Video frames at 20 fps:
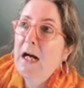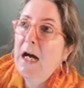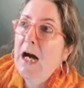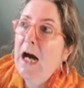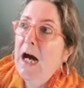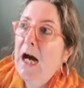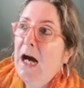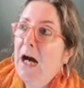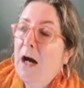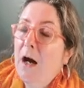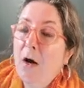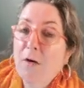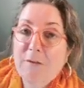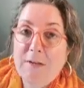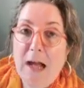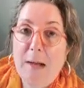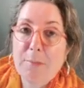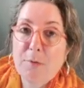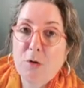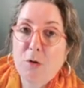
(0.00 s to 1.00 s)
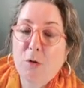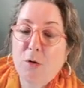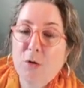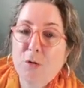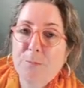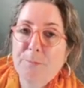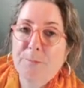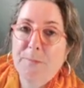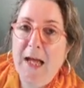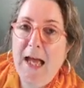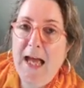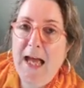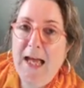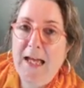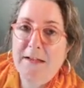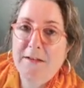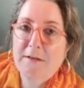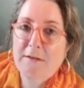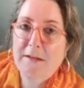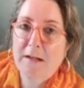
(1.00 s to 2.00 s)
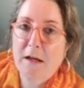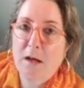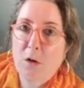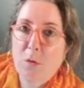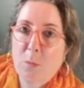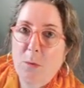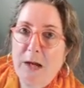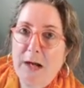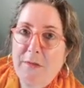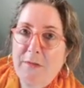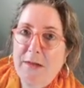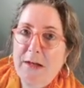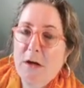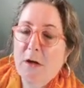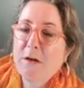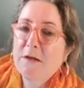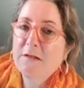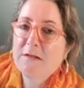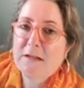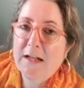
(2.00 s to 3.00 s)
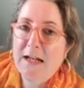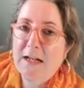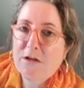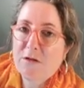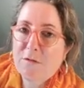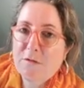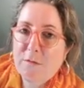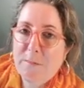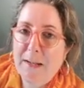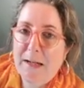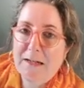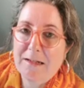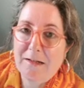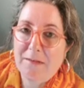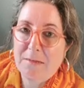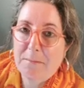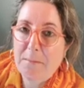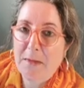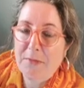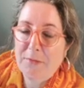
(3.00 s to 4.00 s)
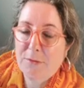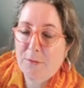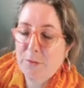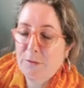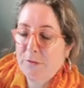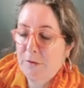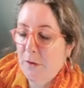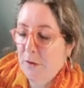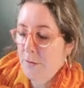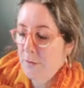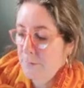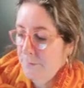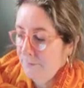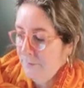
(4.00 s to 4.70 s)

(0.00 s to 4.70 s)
of Capricorn, and where they're going to stay just for about another month or so.